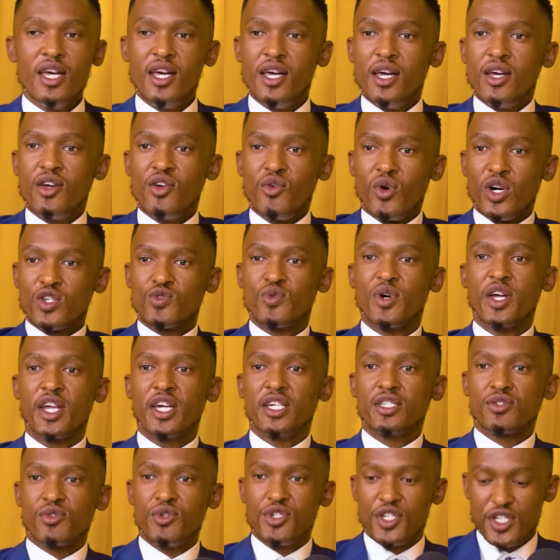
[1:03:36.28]
He was wearing
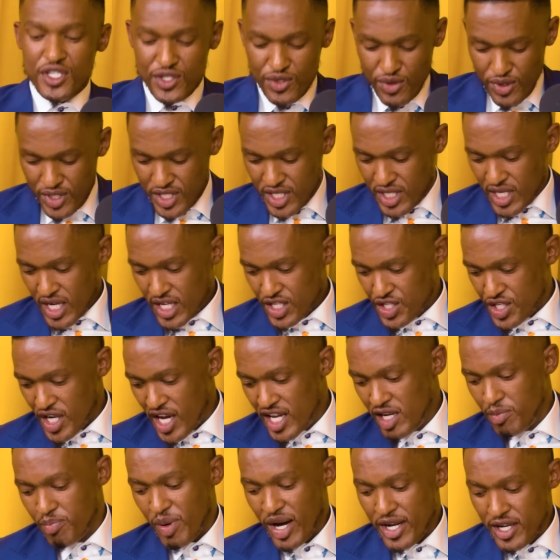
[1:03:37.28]
his Gucci suit, as
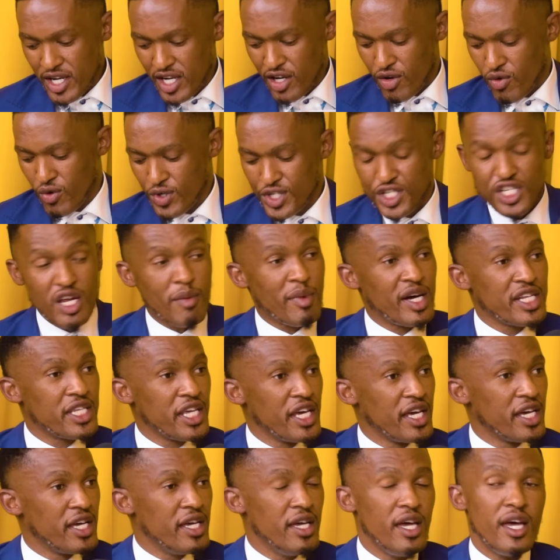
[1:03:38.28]
Shaili Pandele Gucci
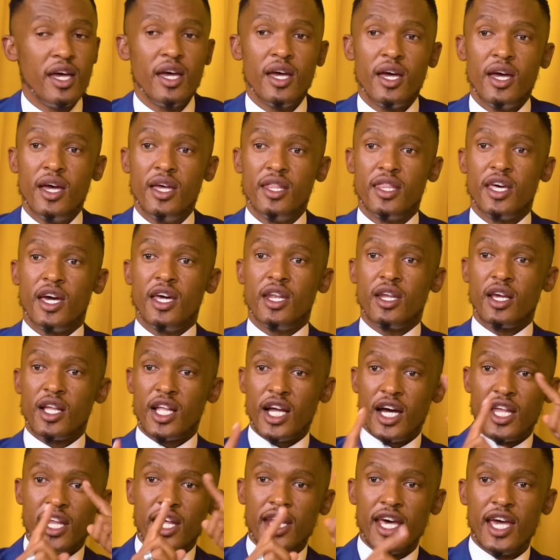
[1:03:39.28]
Namategi, and then
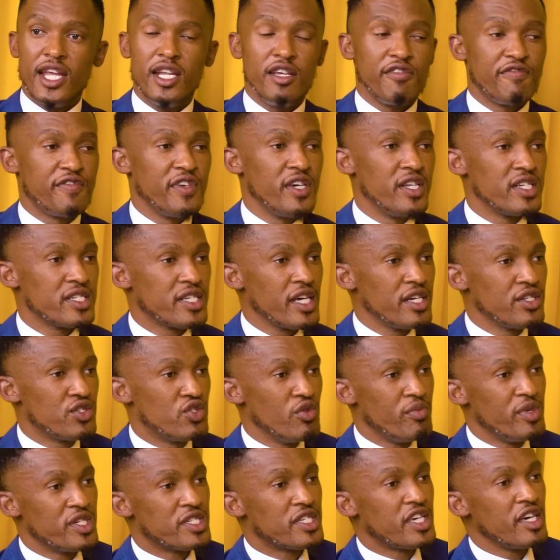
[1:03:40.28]
Nganana lifted in. He says to
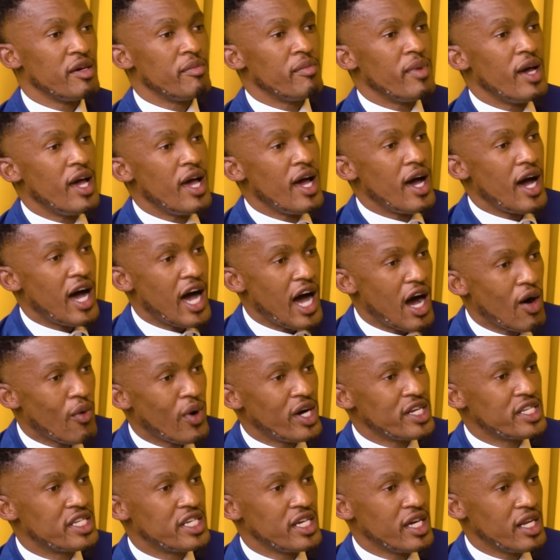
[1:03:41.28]
me, Skeem, our
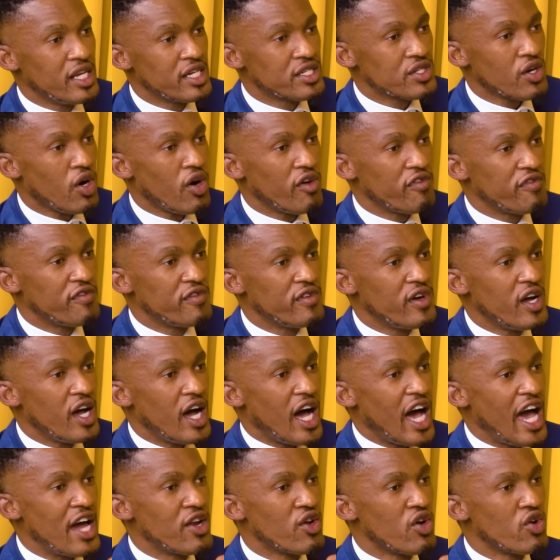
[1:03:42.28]
deal is off.
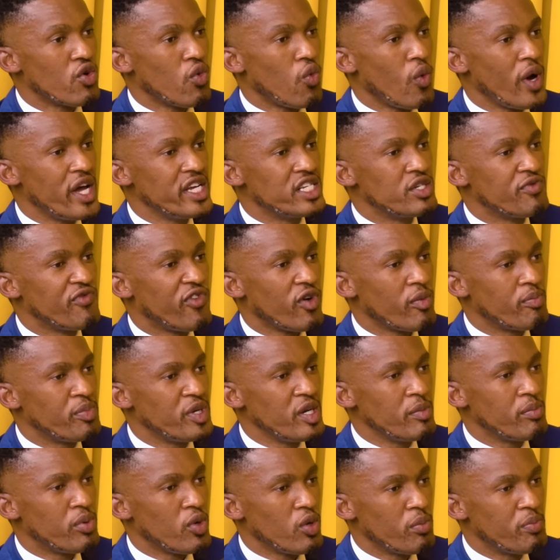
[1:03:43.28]
I don't wait for
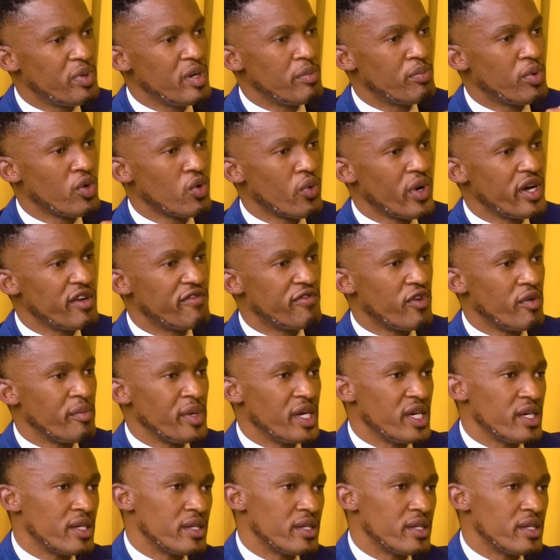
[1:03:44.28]
people. People wait for me.